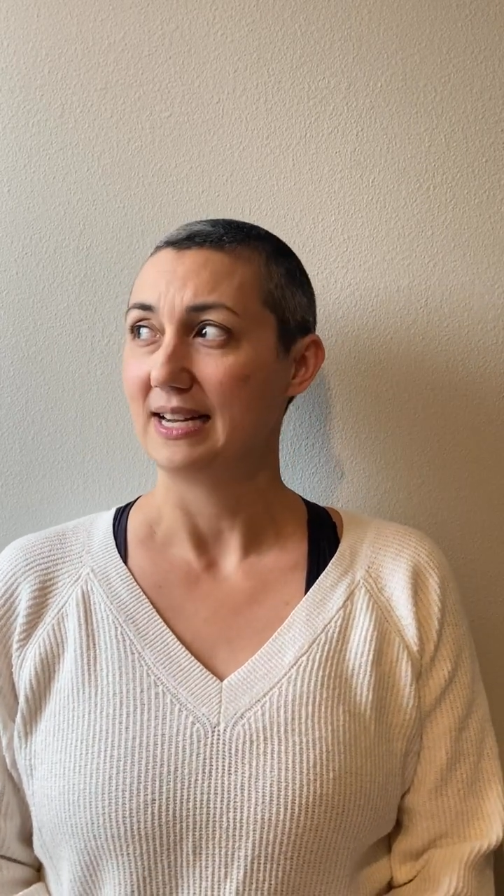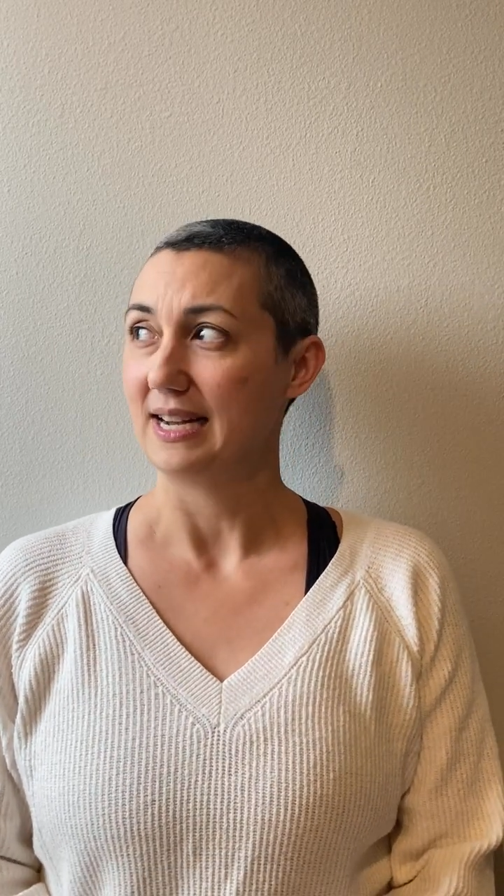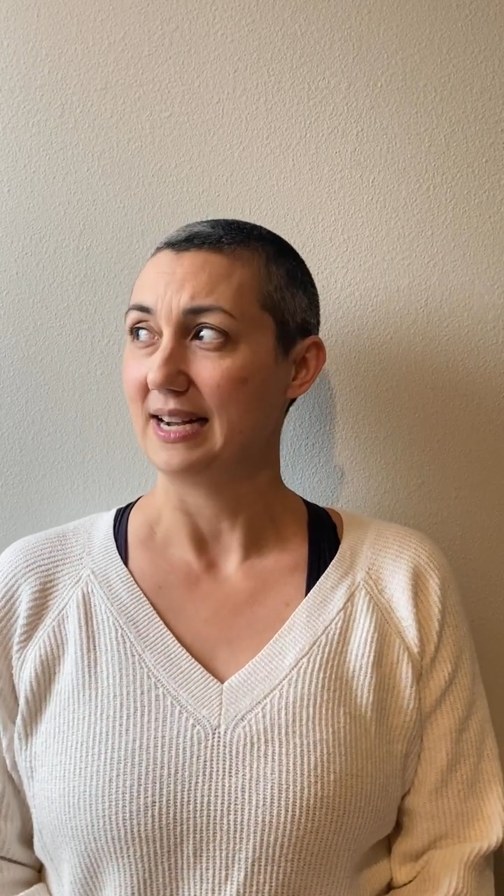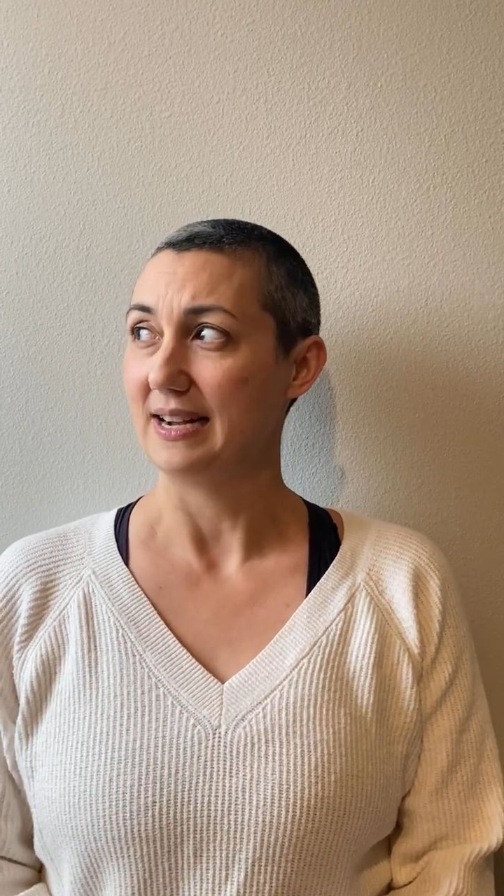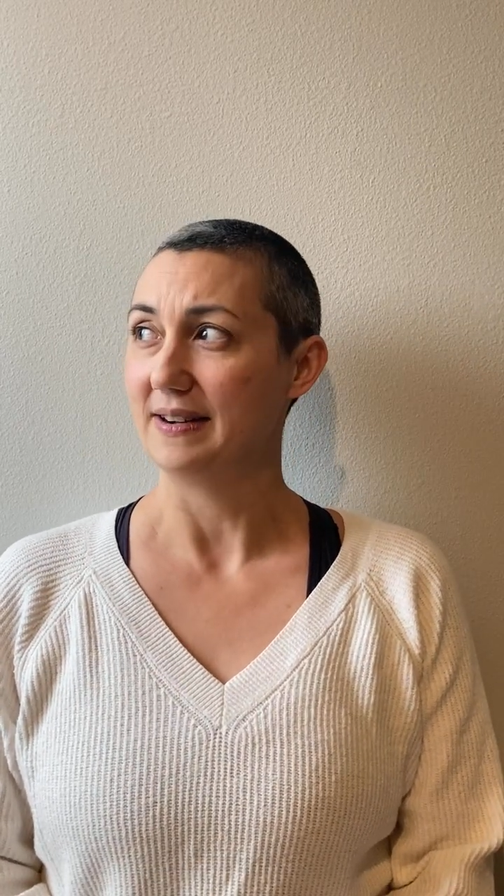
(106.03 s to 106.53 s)

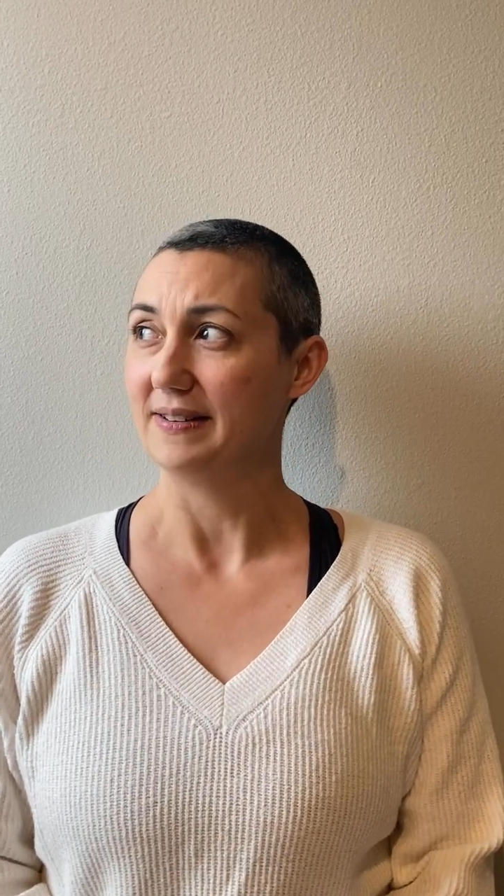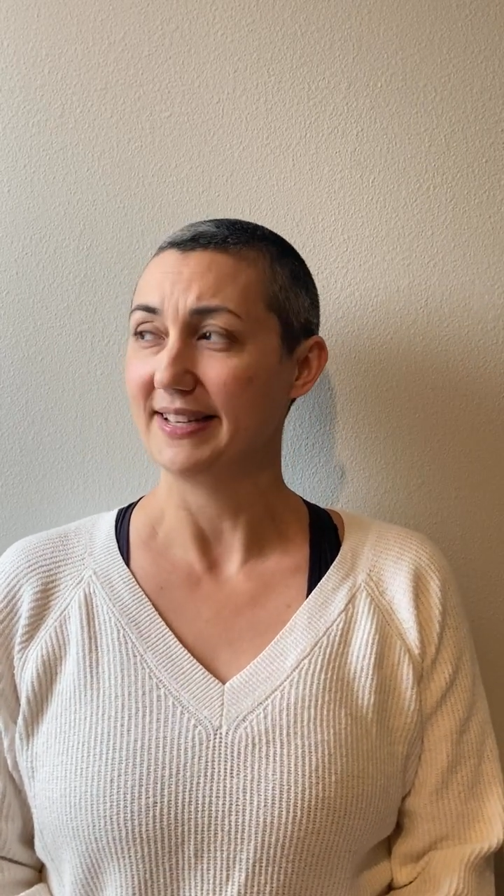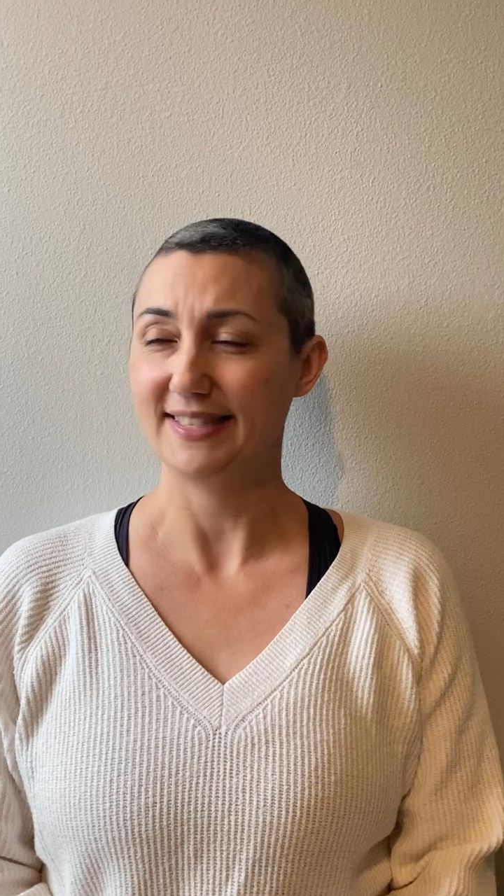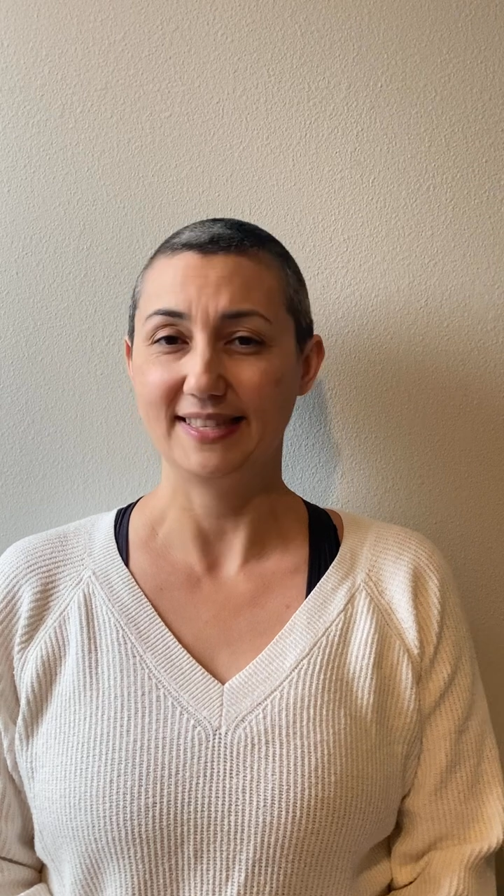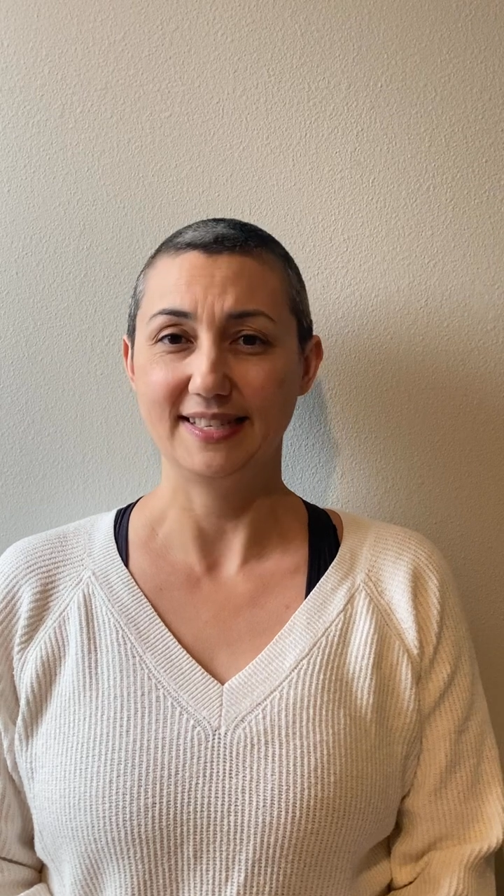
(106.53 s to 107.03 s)

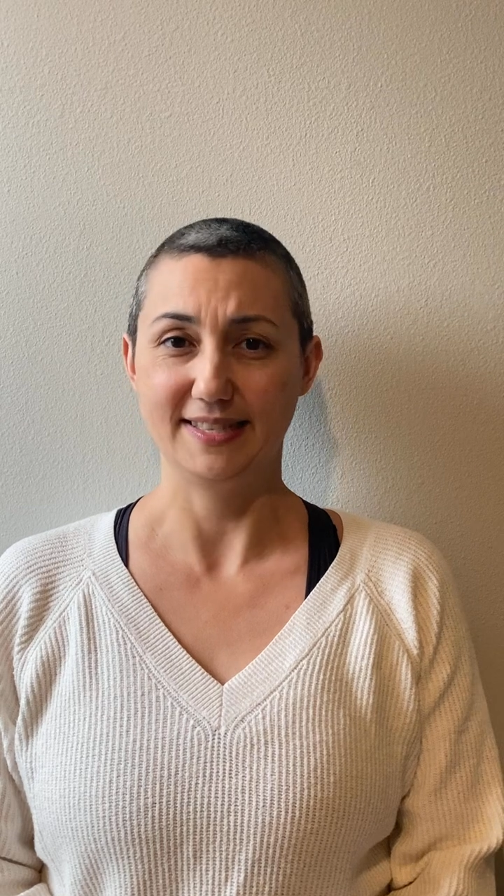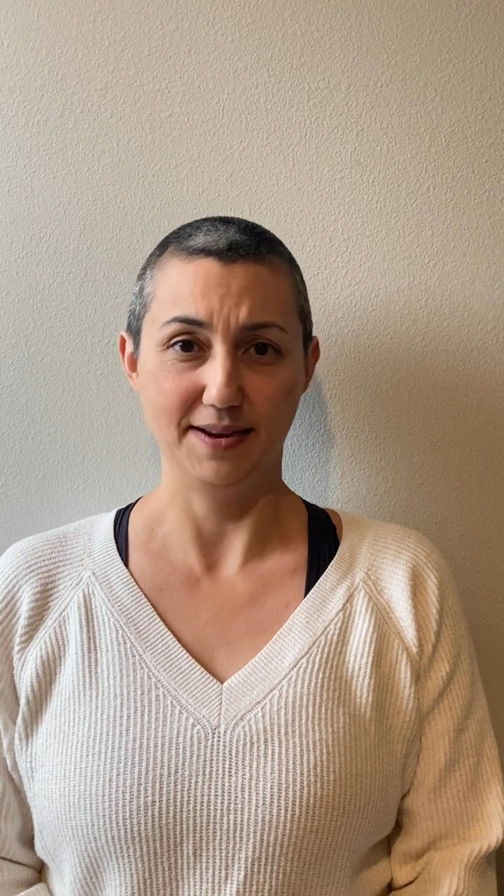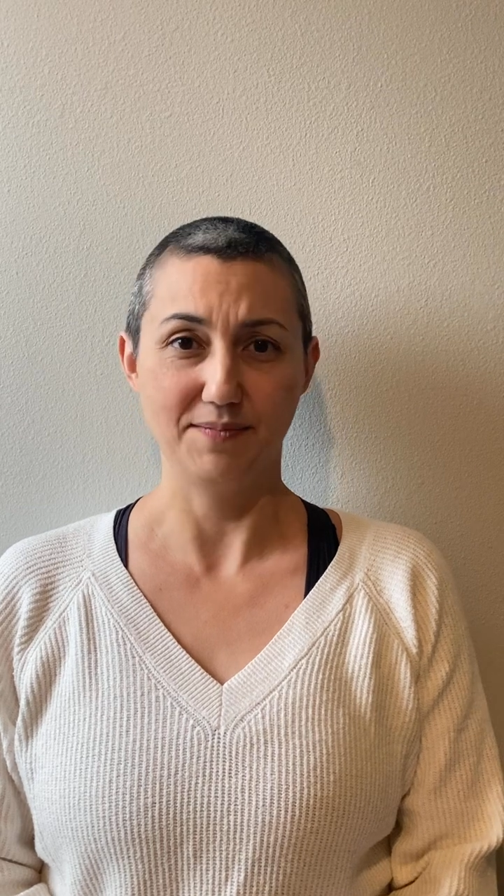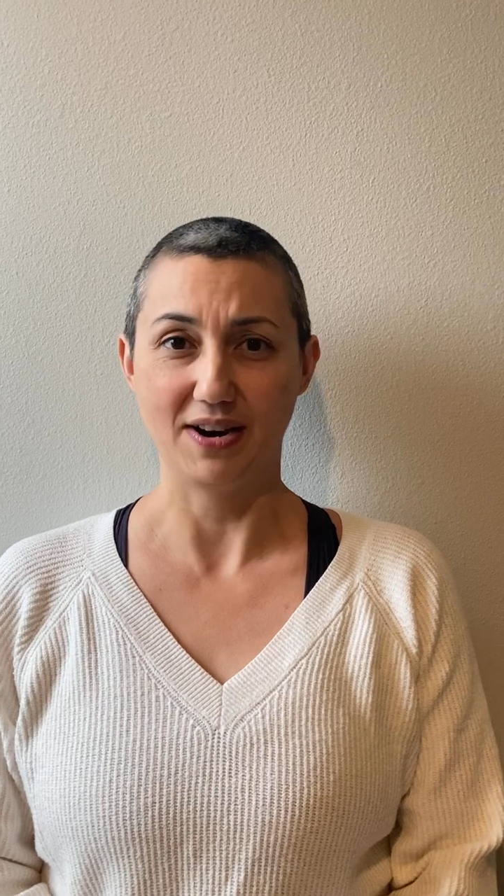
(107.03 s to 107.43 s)
It's the same